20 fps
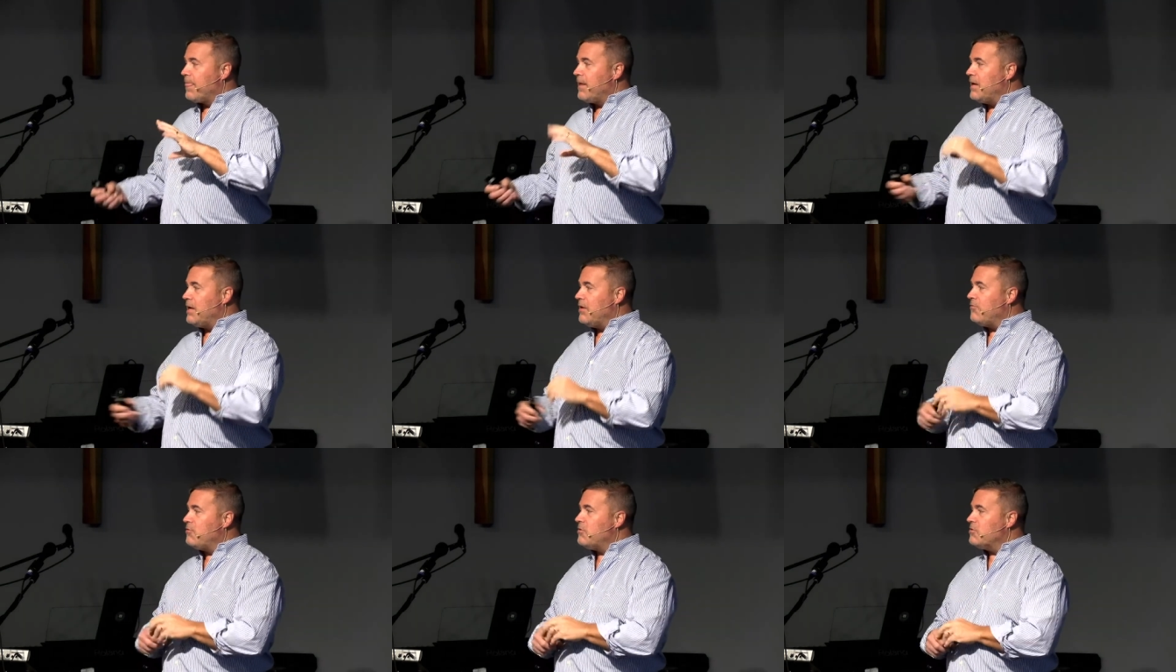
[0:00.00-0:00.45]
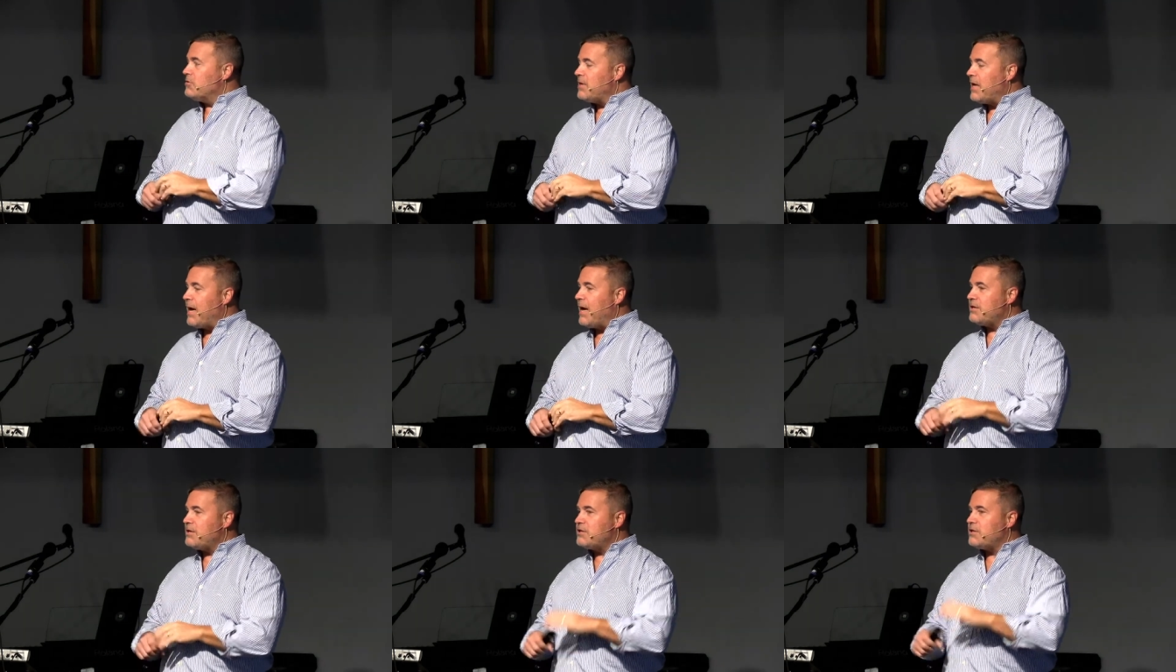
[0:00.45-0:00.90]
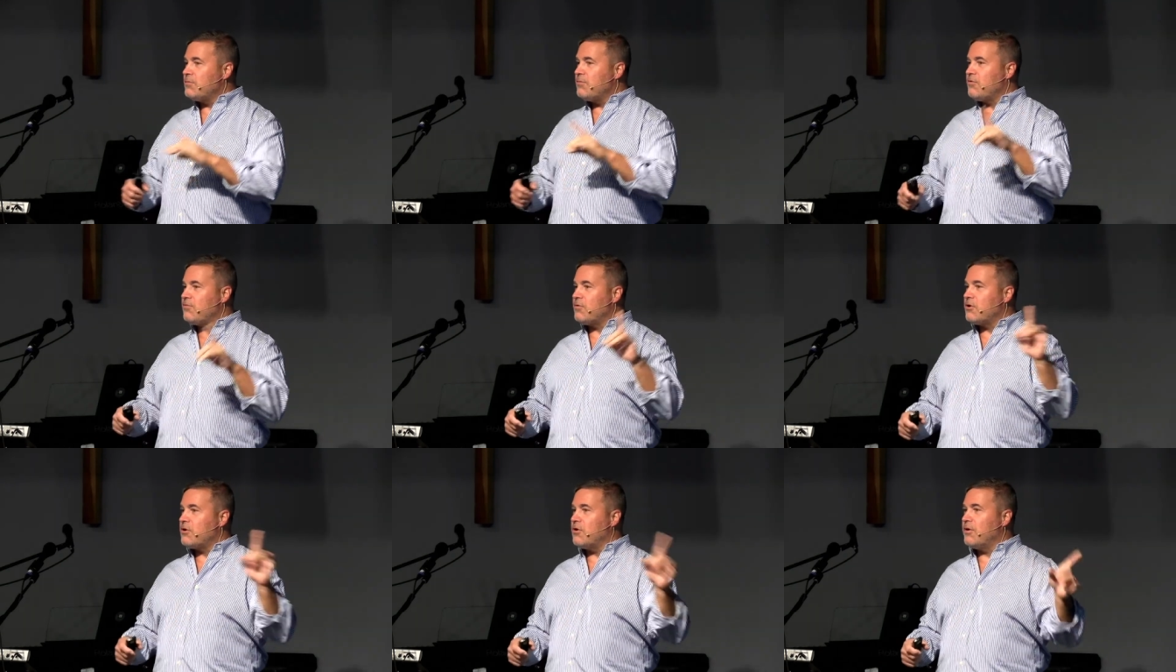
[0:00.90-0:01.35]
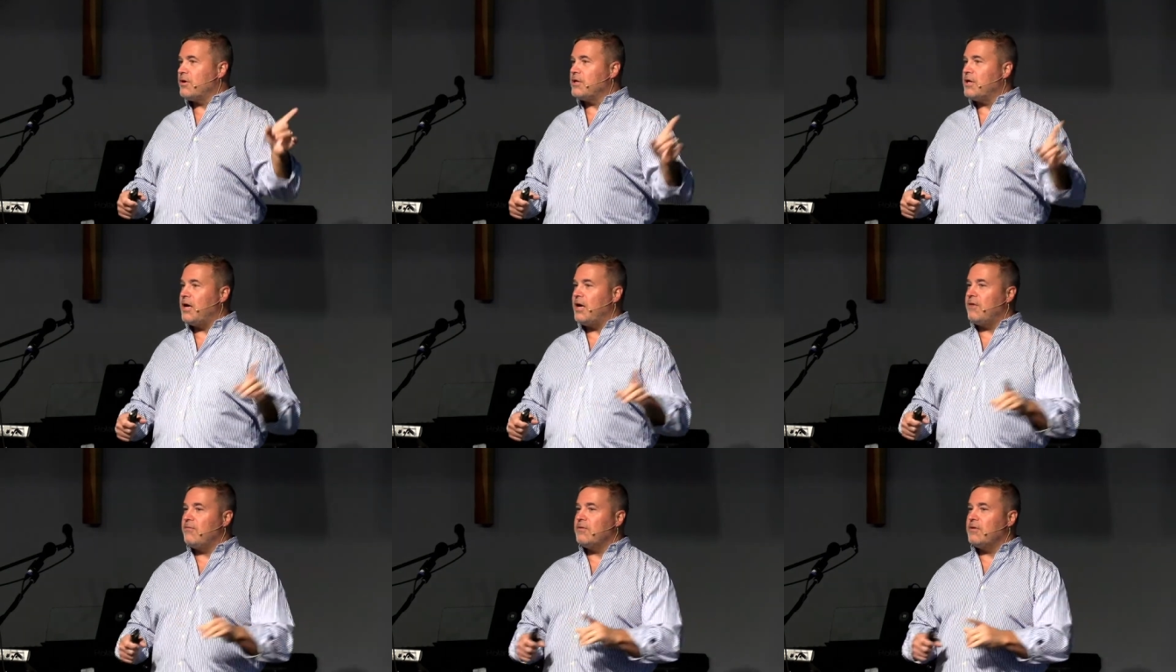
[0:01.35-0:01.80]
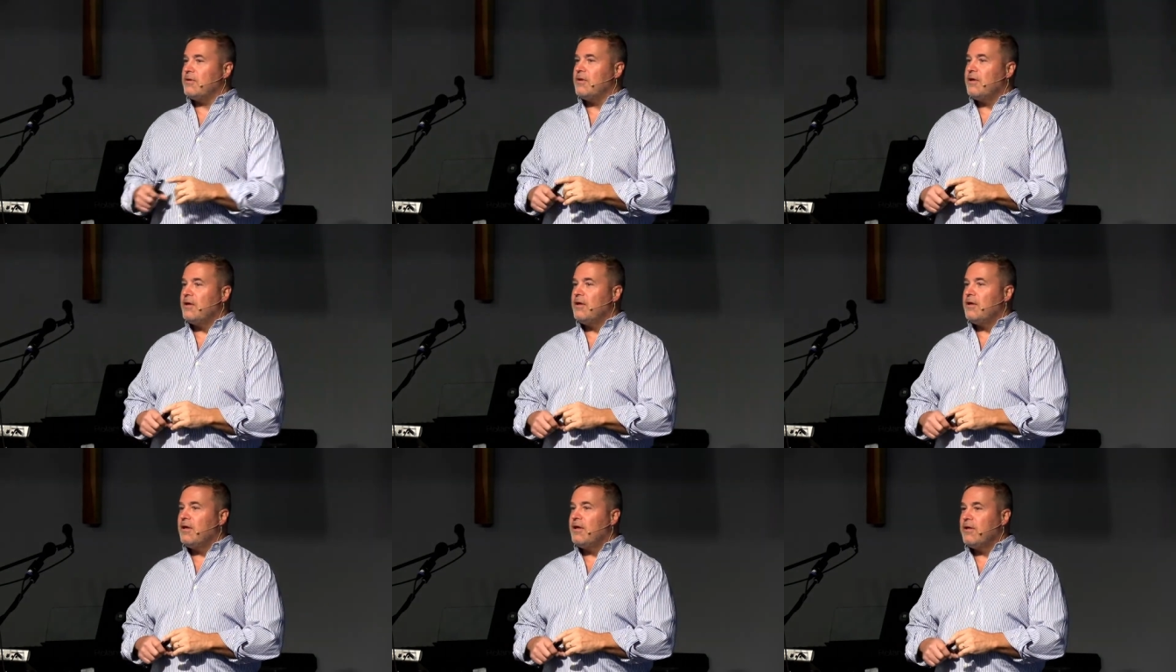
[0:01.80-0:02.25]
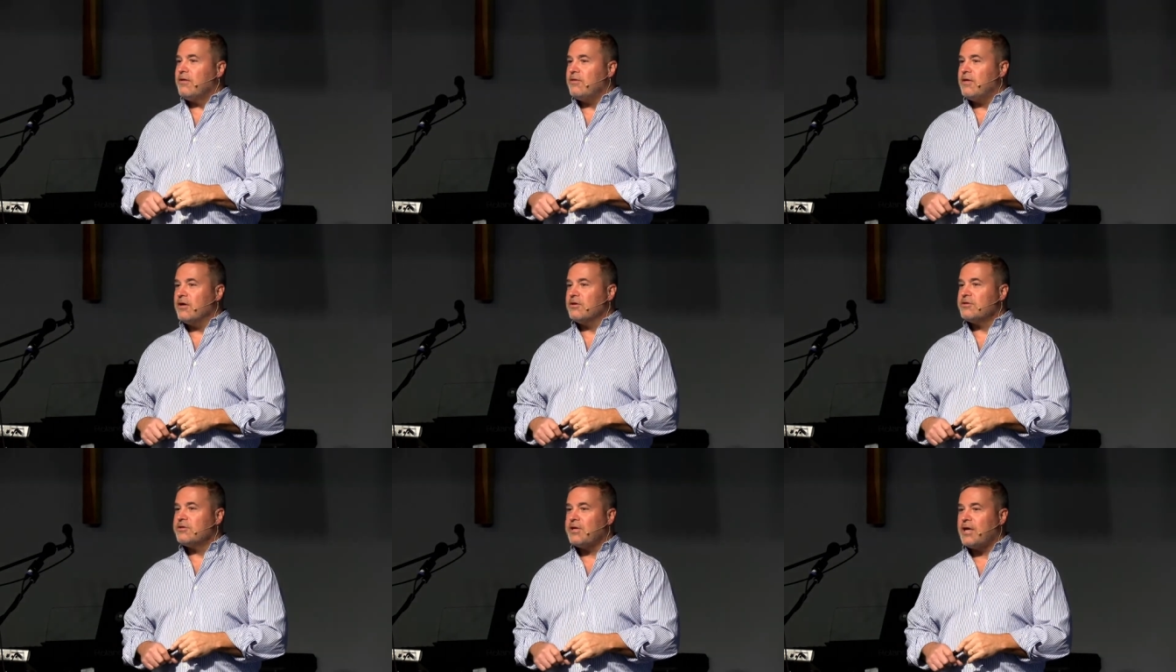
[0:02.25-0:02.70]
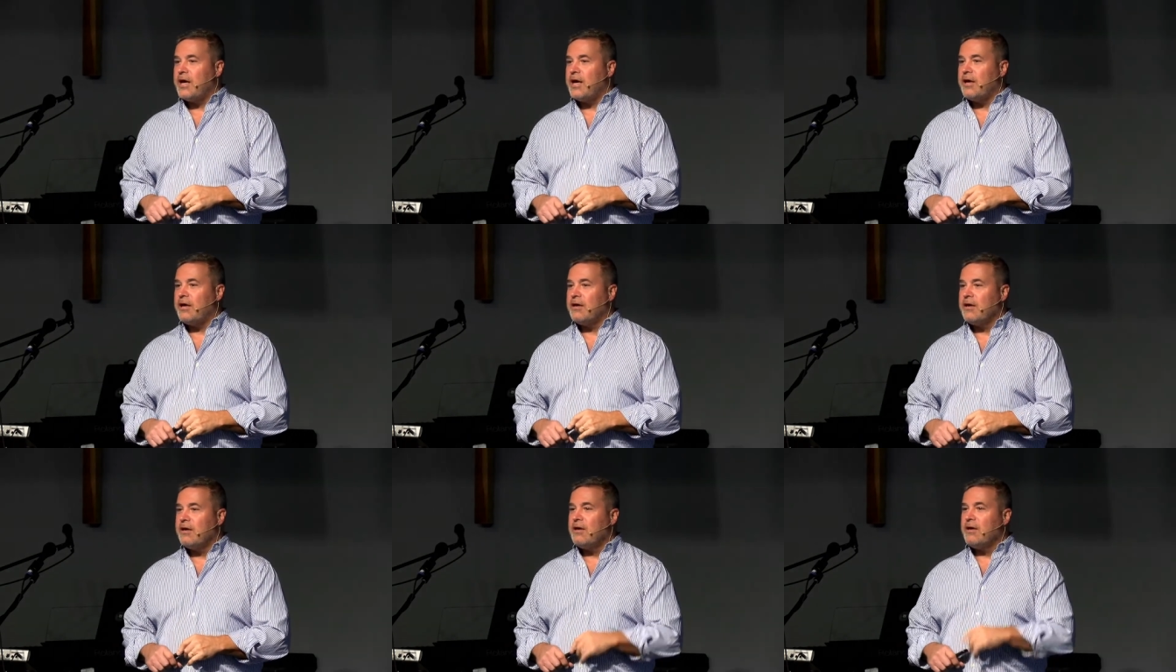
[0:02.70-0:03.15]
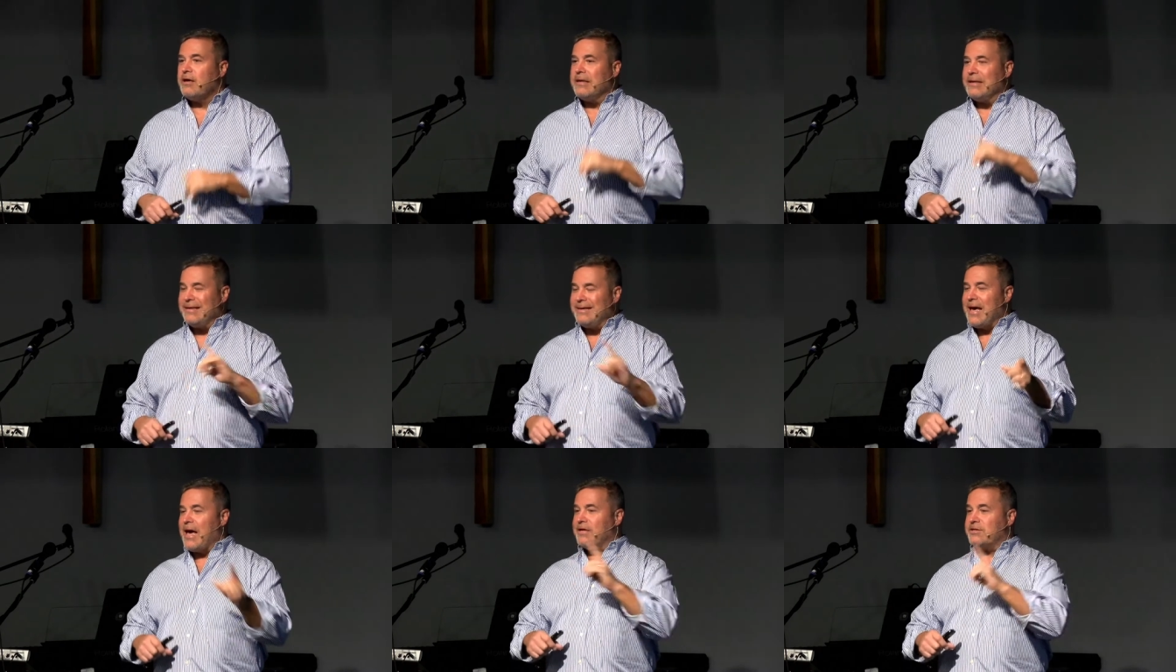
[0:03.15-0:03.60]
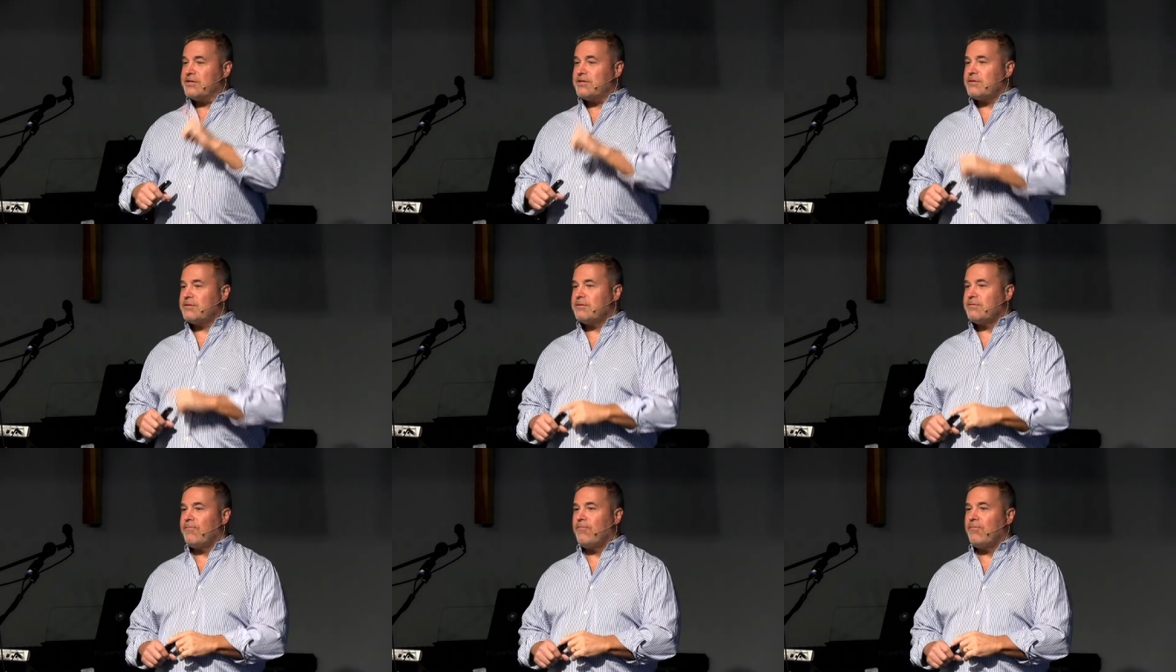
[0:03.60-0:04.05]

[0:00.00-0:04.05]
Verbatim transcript: If you ask them if they're going to heaven, they'll say, yes,